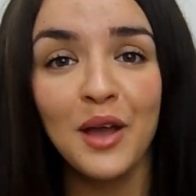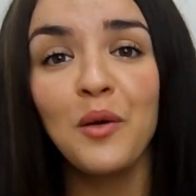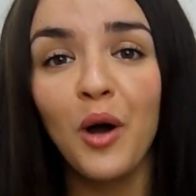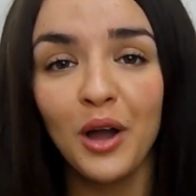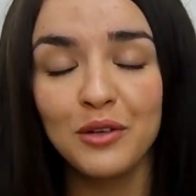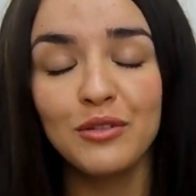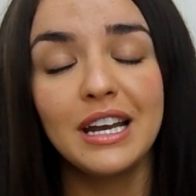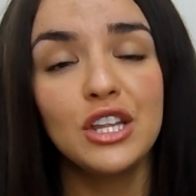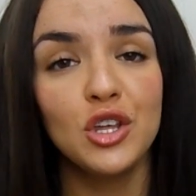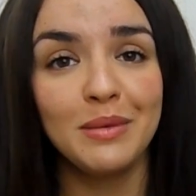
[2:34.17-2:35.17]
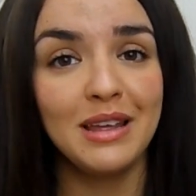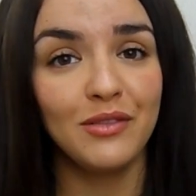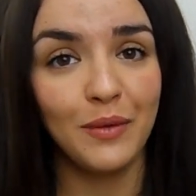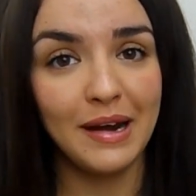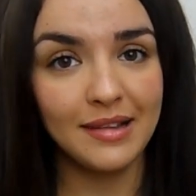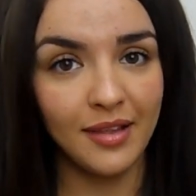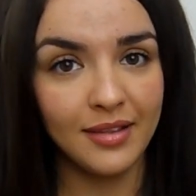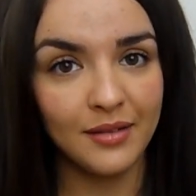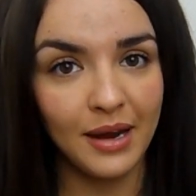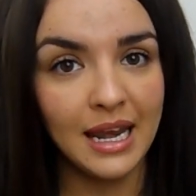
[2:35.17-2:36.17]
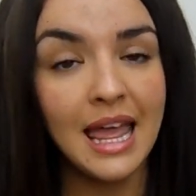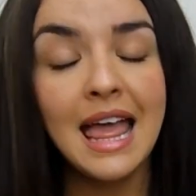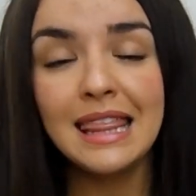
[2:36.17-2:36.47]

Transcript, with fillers: so I really do believe in wearing sunscreen.